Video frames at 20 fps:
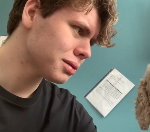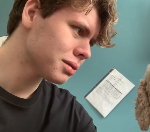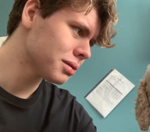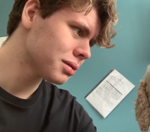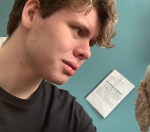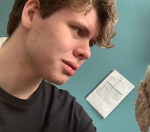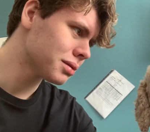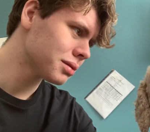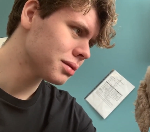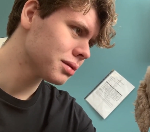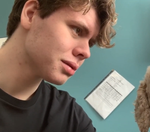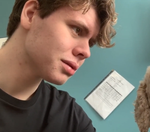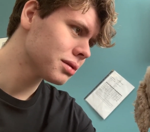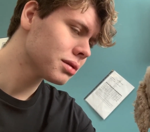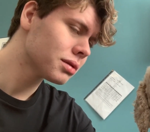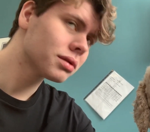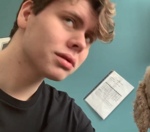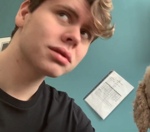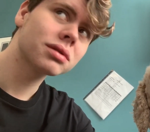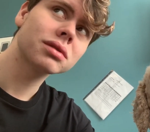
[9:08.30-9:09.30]

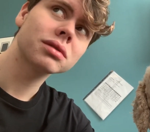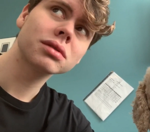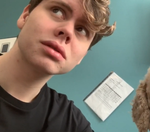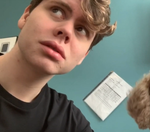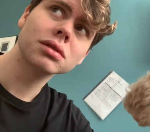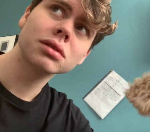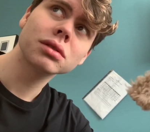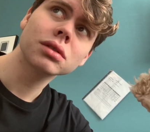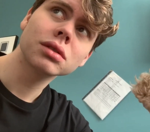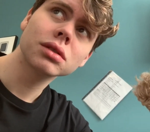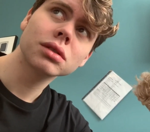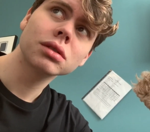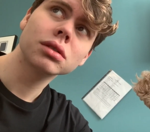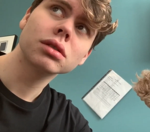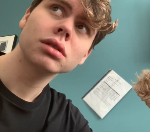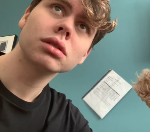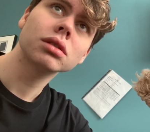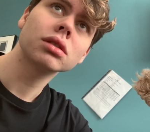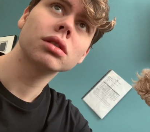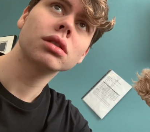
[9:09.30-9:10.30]

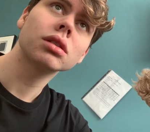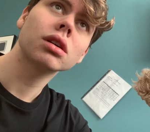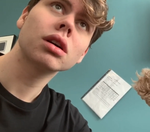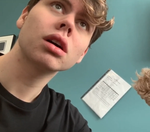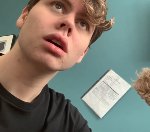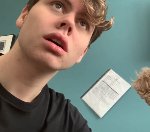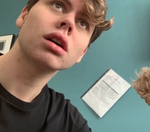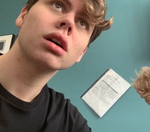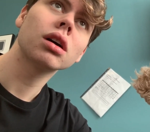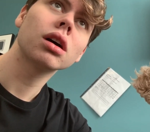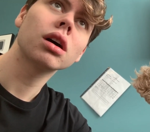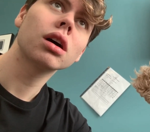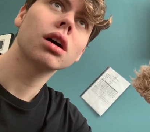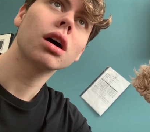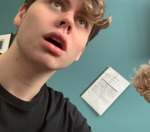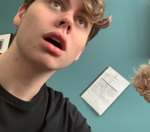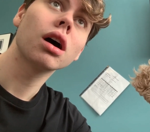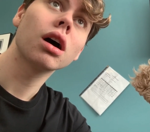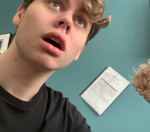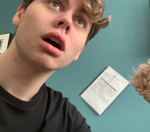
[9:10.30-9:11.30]

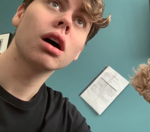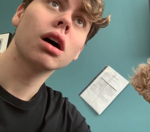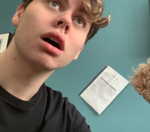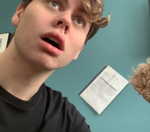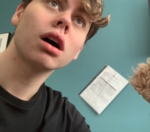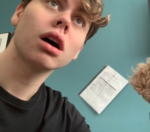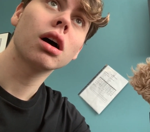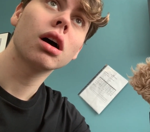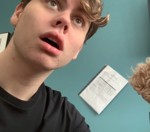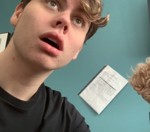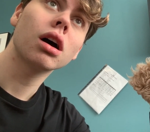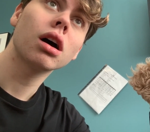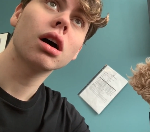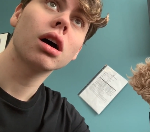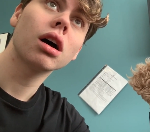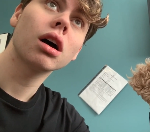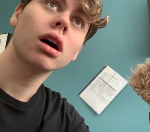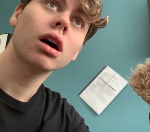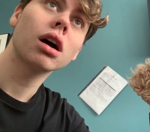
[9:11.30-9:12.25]
(silence)